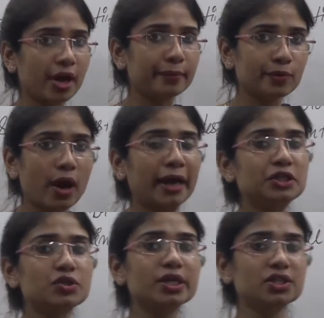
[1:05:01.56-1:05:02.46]

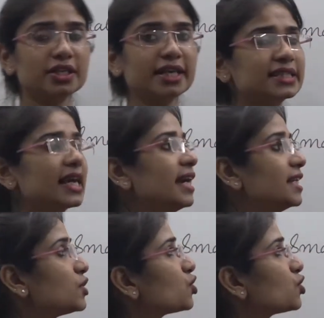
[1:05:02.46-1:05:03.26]
carbohydrate. Yes, in